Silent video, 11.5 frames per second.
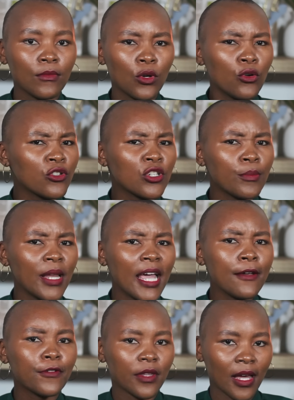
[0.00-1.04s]
Who's to
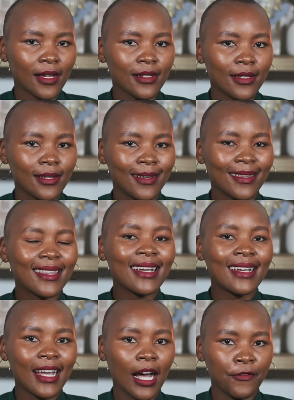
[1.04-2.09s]
blame for that? The
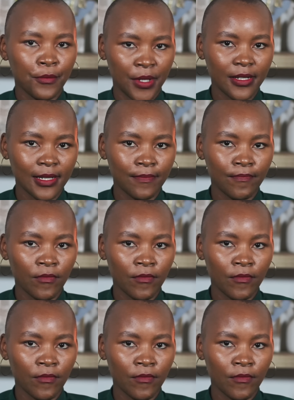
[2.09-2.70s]
government.